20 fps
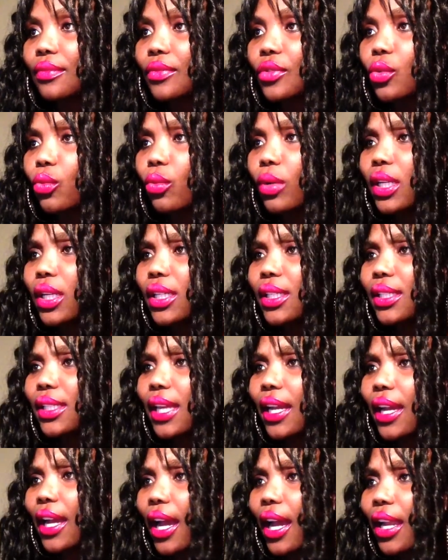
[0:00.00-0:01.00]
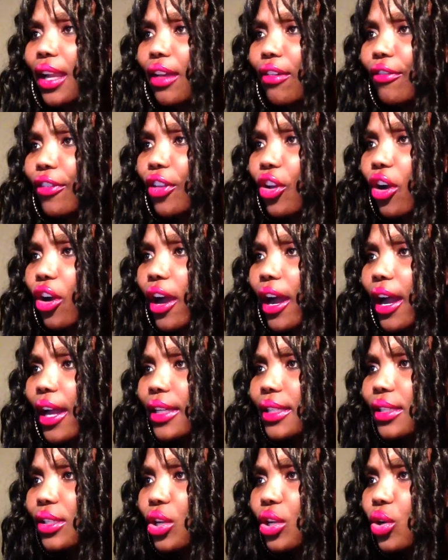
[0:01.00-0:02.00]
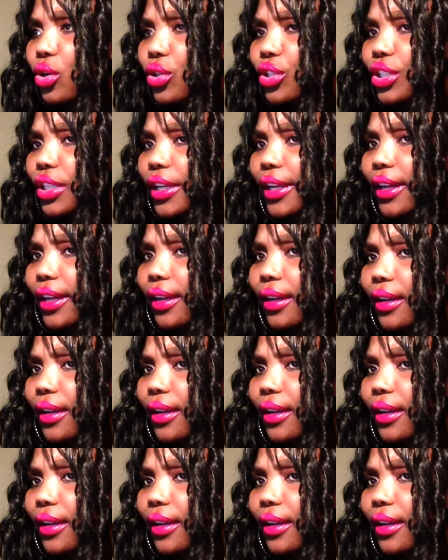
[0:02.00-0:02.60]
What is the color of your eyes, Gosha?